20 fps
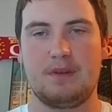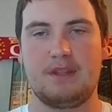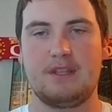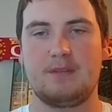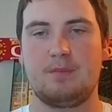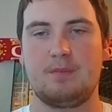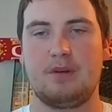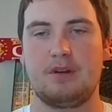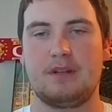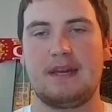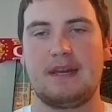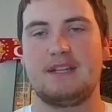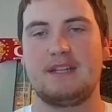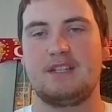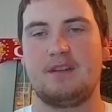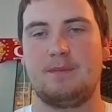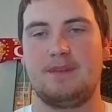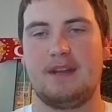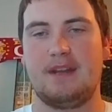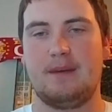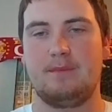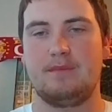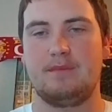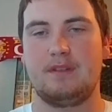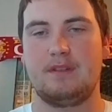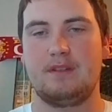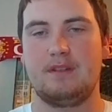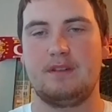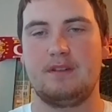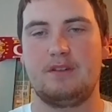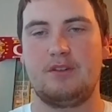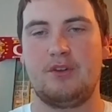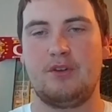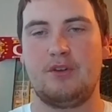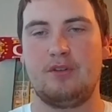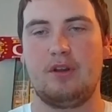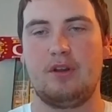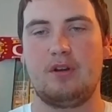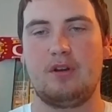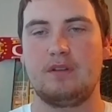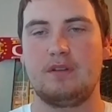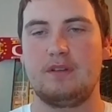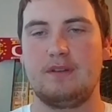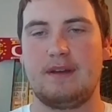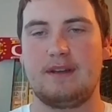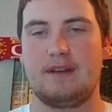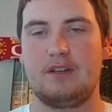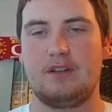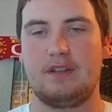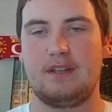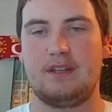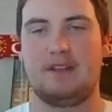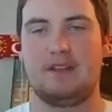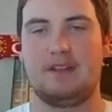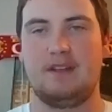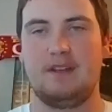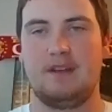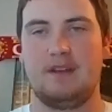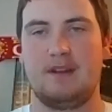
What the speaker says: But this podcast sometimes too long to actually.